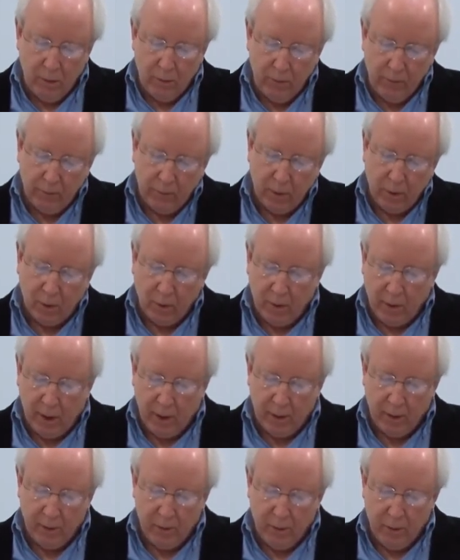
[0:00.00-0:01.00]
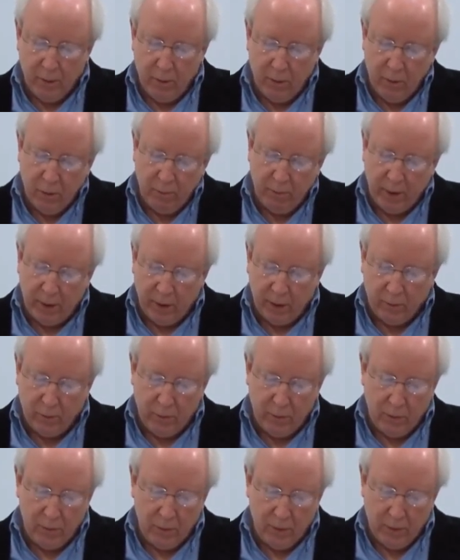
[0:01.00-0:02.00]
so I, you may
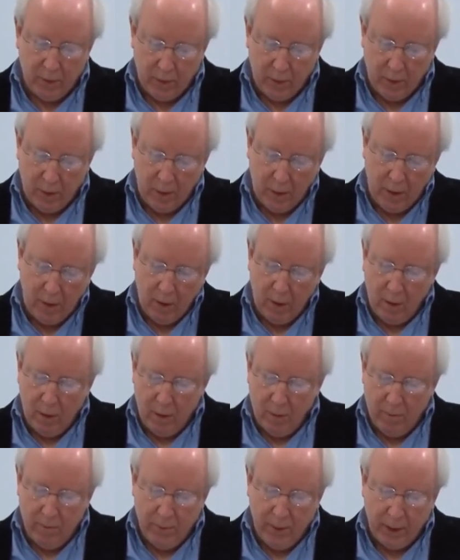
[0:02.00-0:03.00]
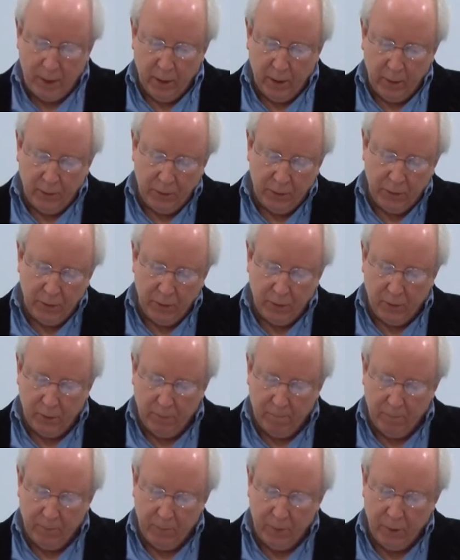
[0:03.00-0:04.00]
begin to
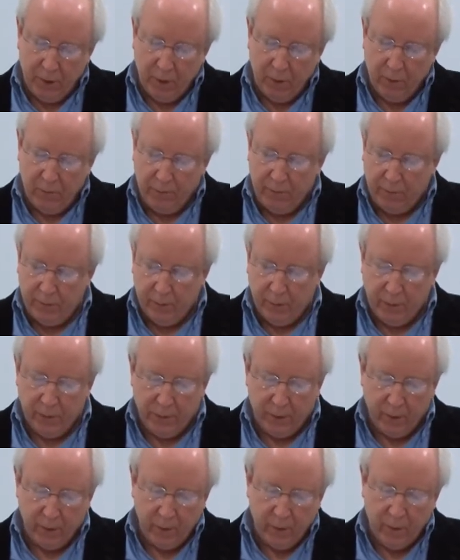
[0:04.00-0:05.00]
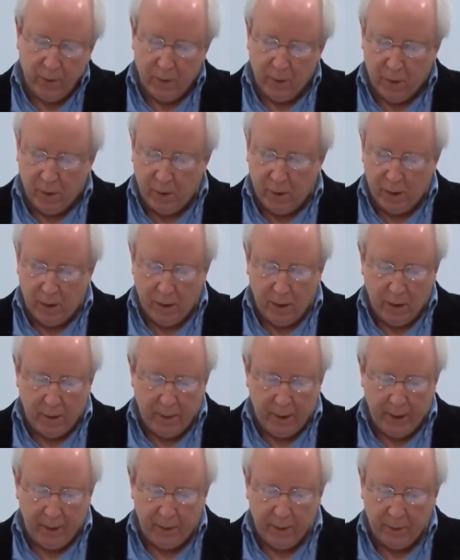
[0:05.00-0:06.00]
know further, or um,
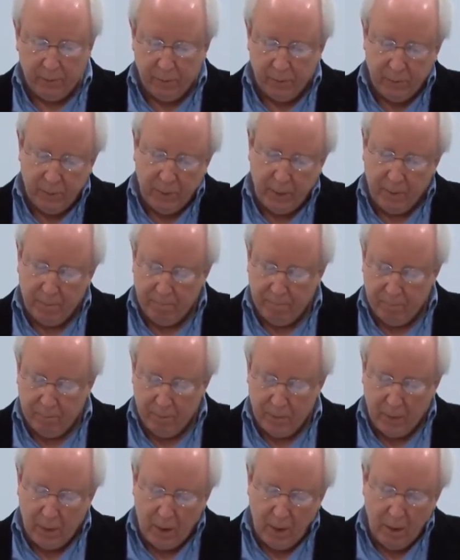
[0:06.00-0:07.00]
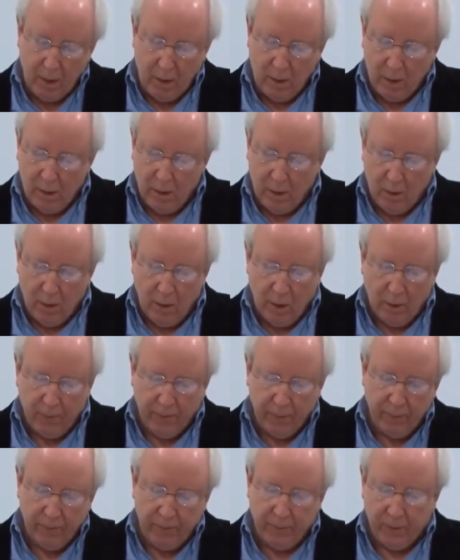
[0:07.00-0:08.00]
I can
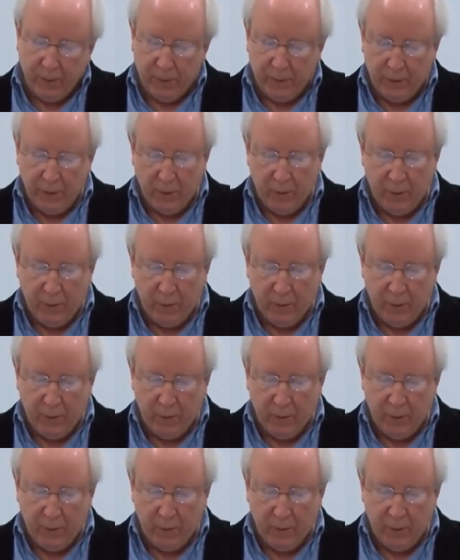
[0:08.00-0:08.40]
offer further